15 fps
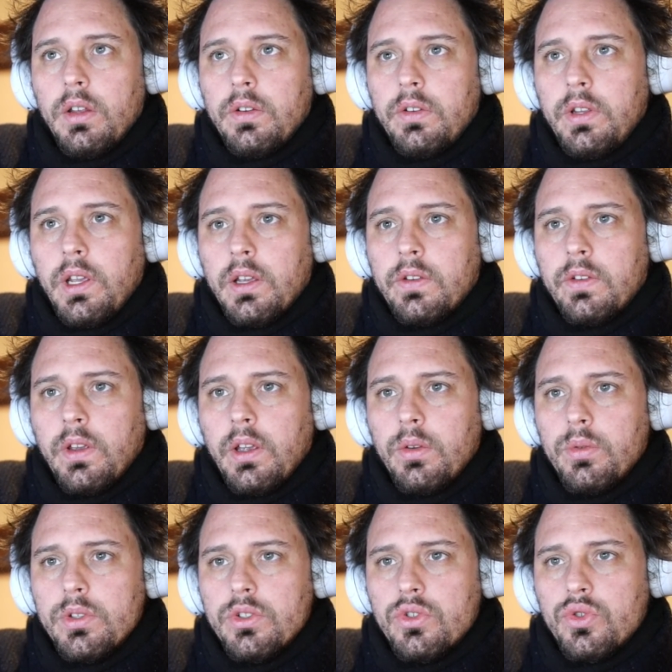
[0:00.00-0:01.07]
TXA
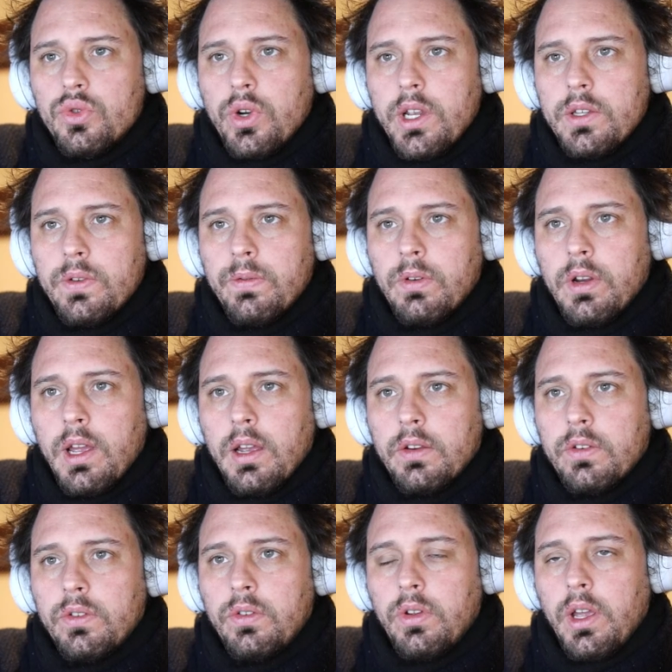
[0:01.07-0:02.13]
was transfer
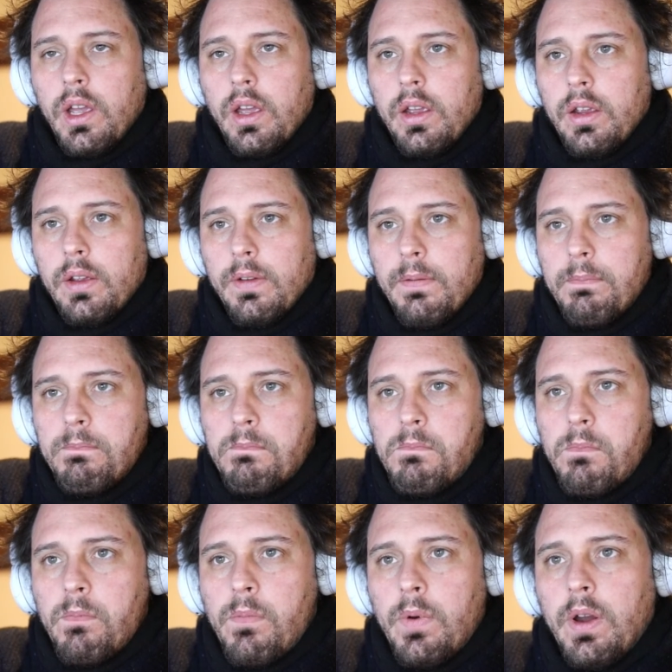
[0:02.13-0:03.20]
x to a.
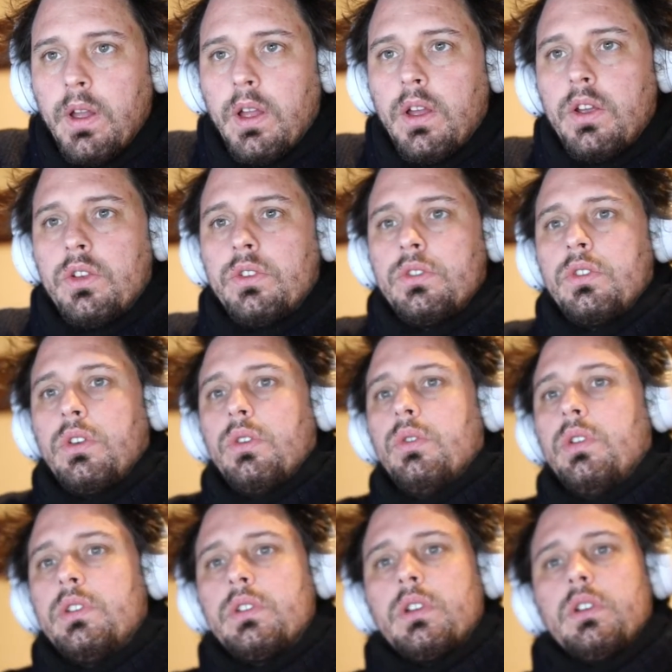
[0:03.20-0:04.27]
So
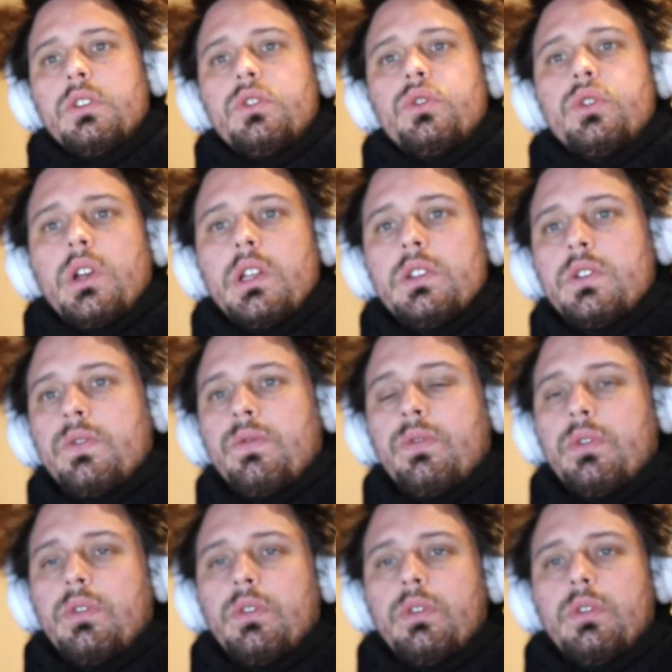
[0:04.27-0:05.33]
it's going to
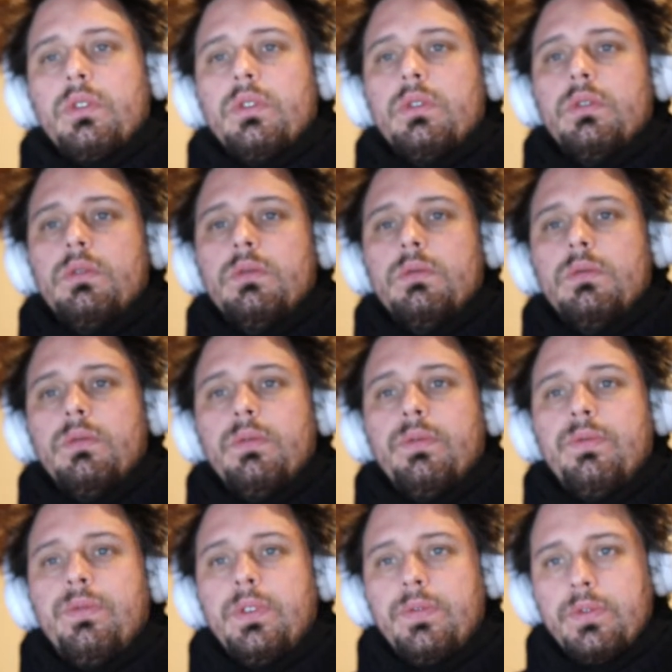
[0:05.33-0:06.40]
transfer
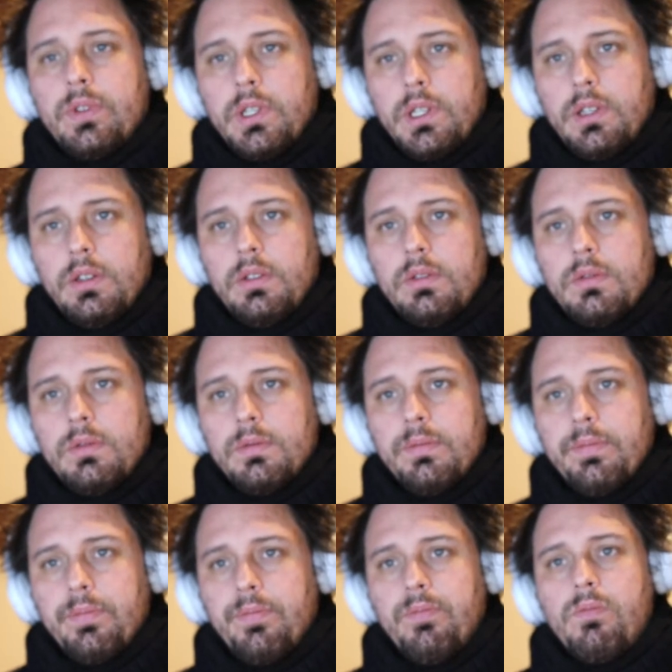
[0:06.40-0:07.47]
15
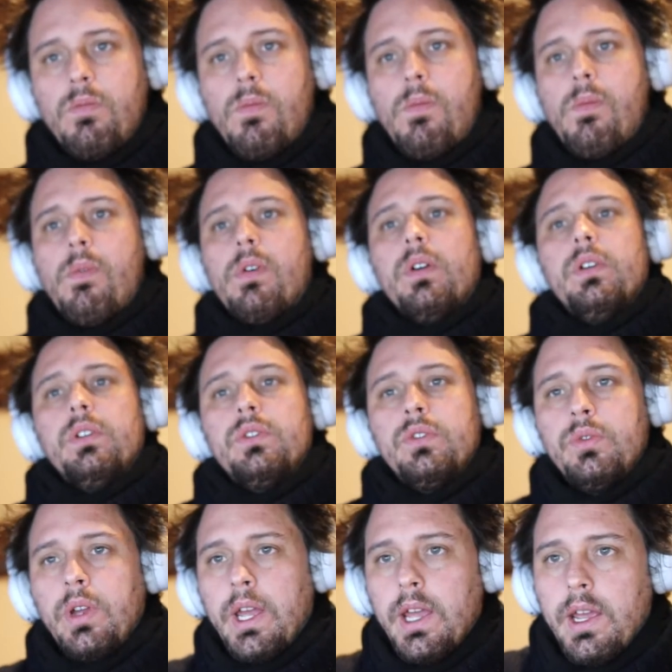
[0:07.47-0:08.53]

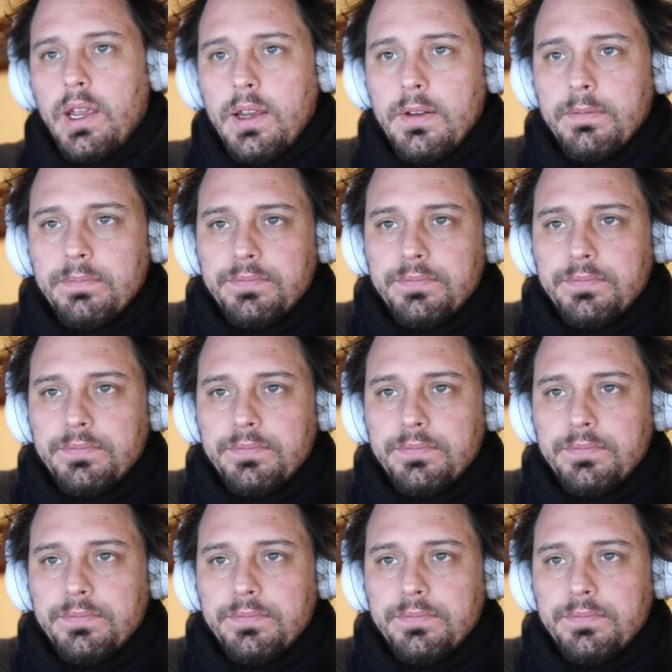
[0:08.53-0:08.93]
to a.